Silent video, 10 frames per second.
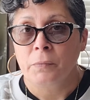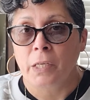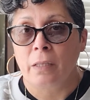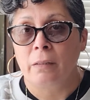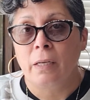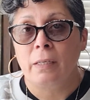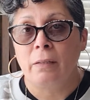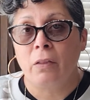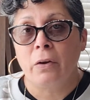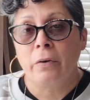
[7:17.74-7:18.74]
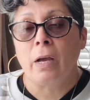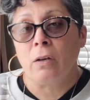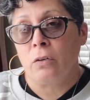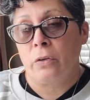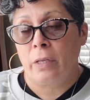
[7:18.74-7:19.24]
And then they're
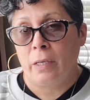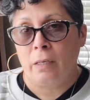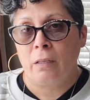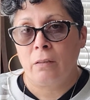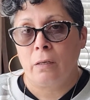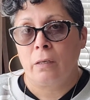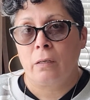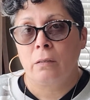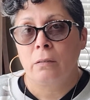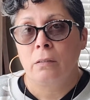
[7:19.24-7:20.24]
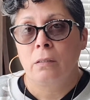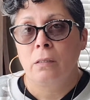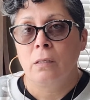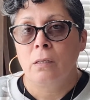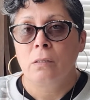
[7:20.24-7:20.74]
not learning anything.
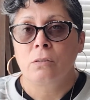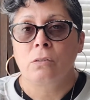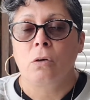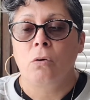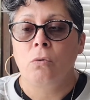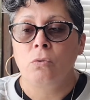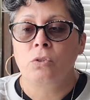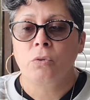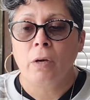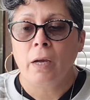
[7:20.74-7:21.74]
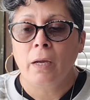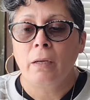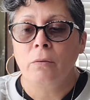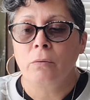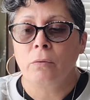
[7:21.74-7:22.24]
So
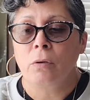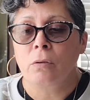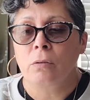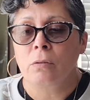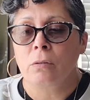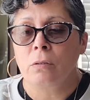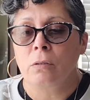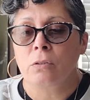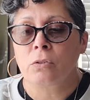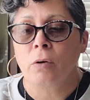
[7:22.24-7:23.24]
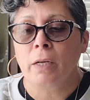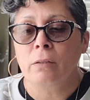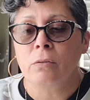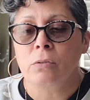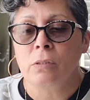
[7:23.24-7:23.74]
try
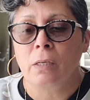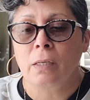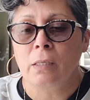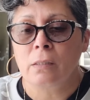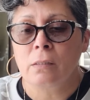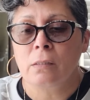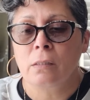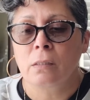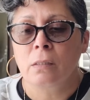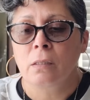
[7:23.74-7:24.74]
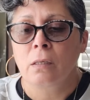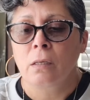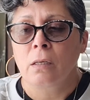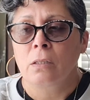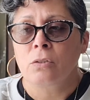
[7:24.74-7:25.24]
those things.
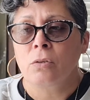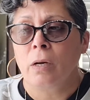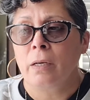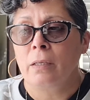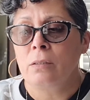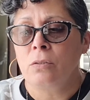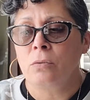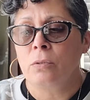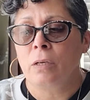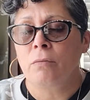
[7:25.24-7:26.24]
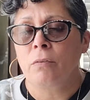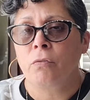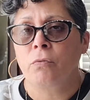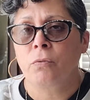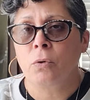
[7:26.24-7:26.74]
Try to give
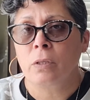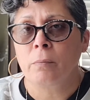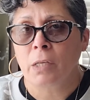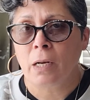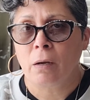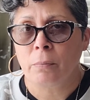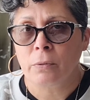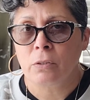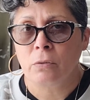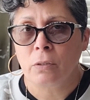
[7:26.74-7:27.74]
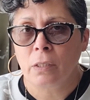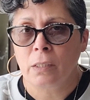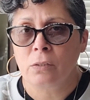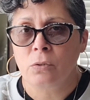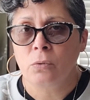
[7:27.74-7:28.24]
for them that
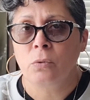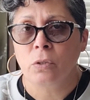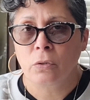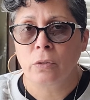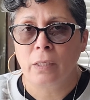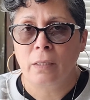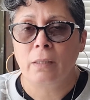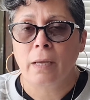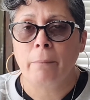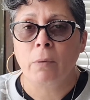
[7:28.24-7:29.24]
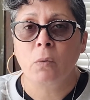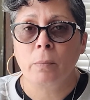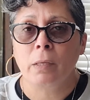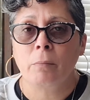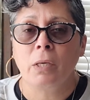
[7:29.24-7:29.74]
opportunity to learn in that
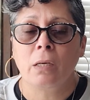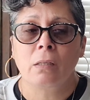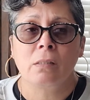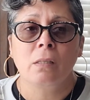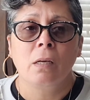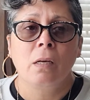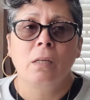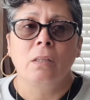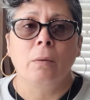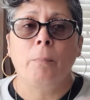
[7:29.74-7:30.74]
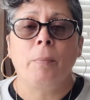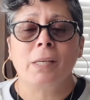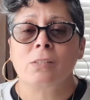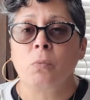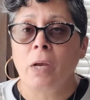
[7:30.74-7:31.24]
moment, because the
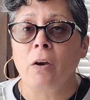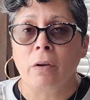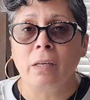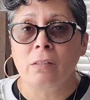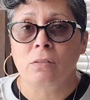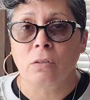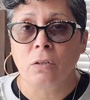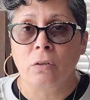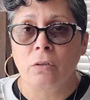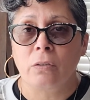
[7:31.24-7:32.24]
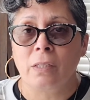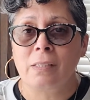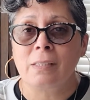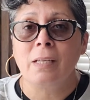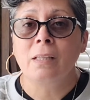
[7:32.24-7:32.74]
best way our kids learn
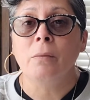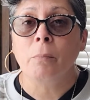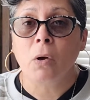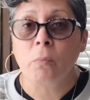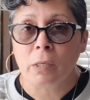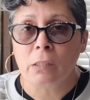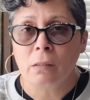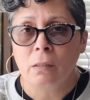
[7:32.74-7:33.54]
is in the moment.